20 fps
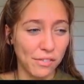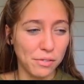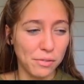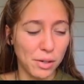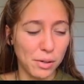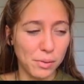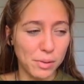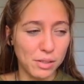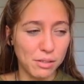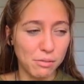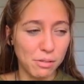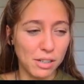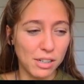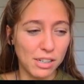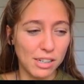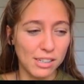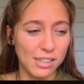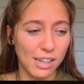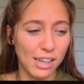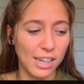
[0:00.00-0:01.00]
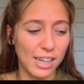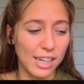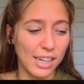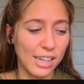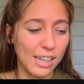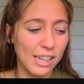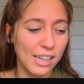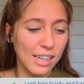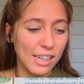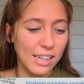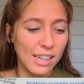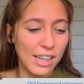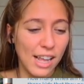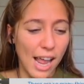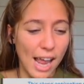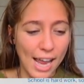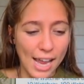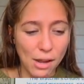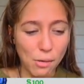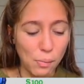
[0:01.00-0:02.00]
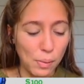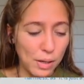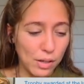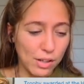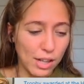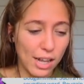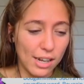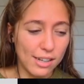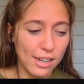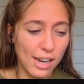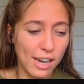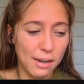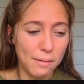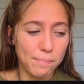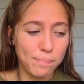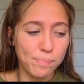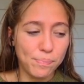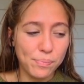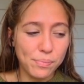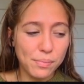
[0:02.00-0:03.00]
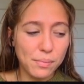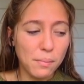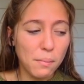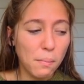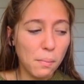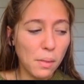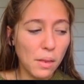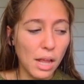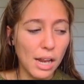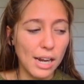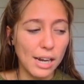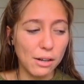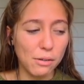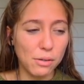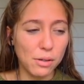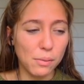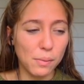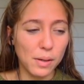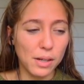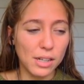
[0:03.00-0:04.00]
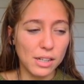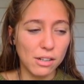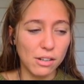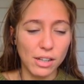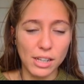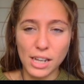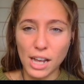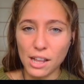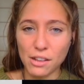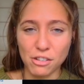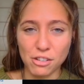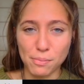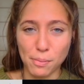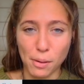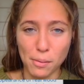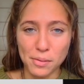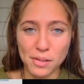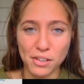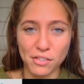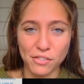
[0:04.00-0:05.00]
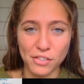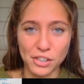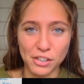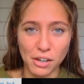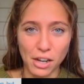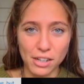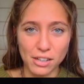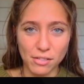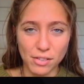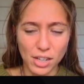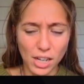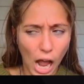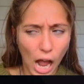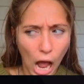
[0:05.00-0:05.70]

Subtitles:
when I went into work because I ate weird that day, and I go into work and they're like, yeah, there's barbecue for you guys. I was like,